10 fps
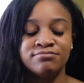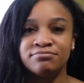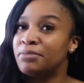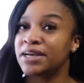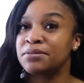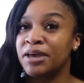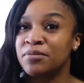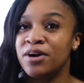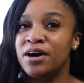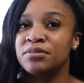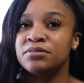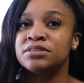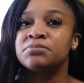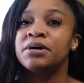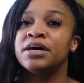back to back
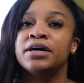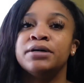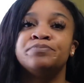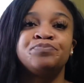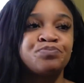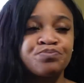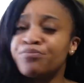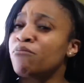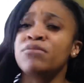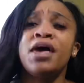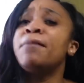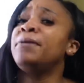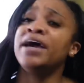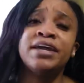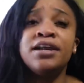problems. But I'm
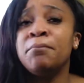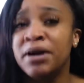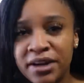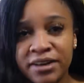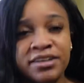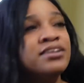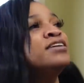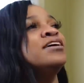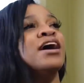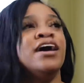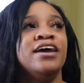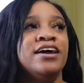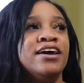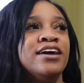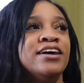back and I'm better.
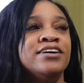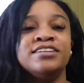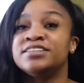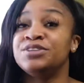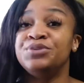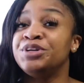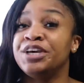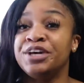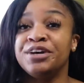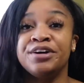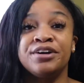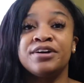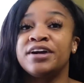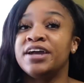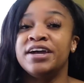And new
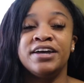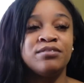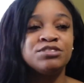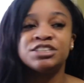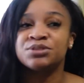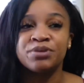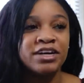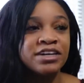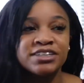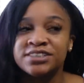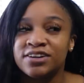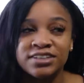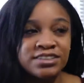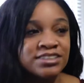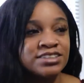year and I'm just ready to
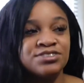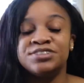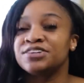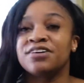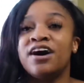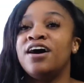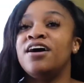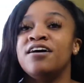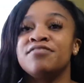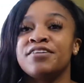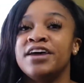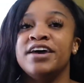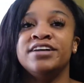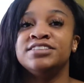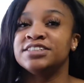start this new year off
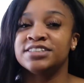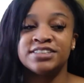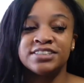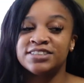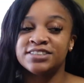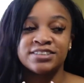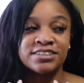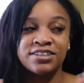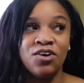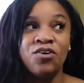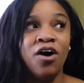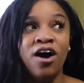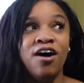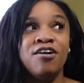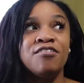and just go
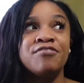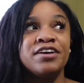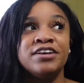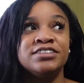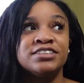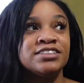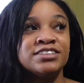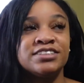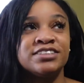off and just